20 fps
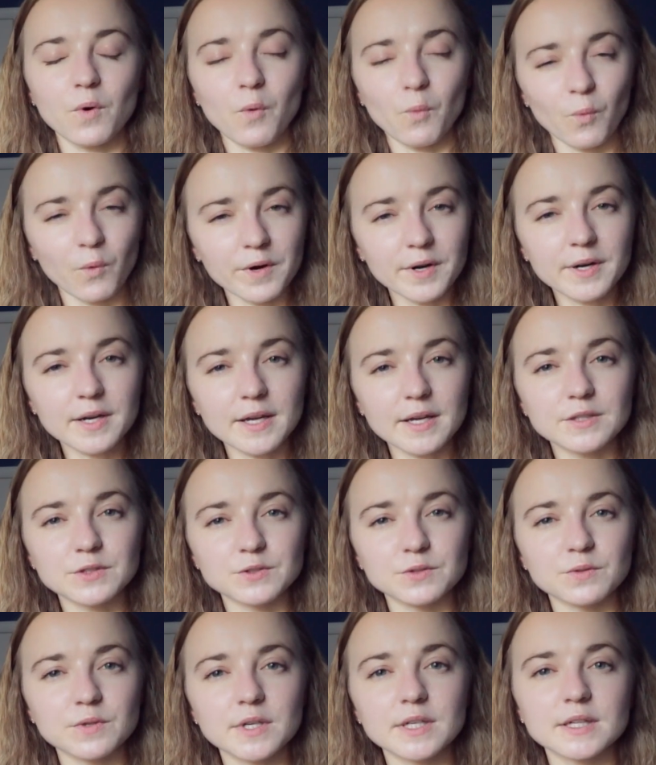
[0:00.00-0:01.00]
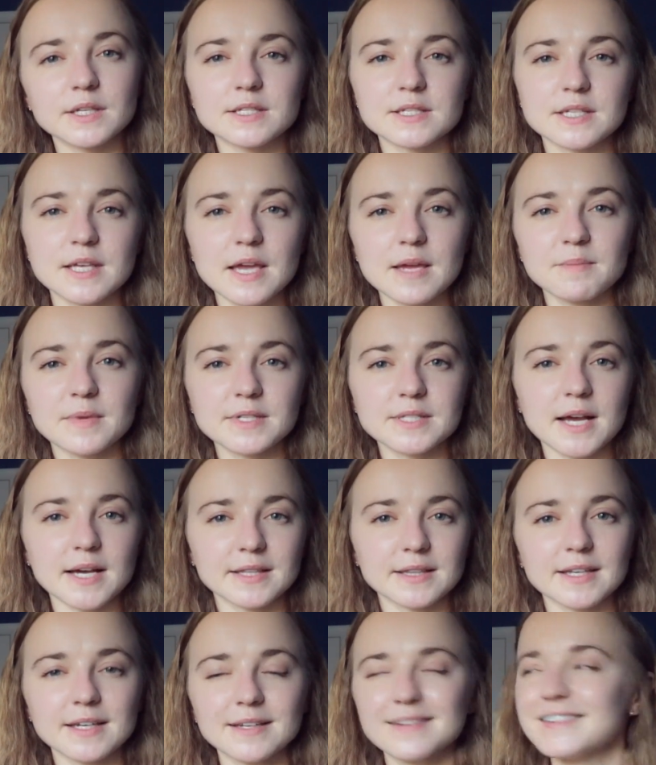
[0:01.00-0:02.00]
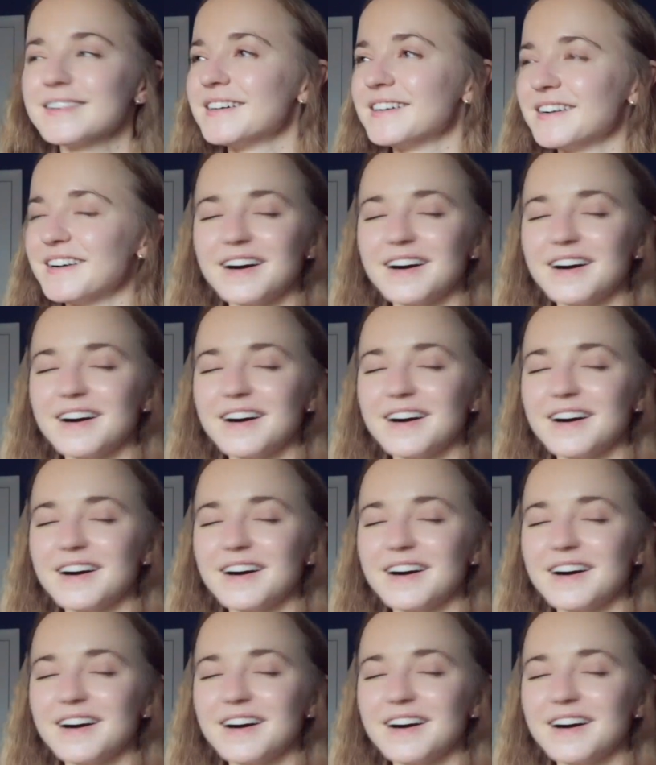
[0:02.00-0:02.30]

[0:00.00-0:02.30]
work doing the same exact thing.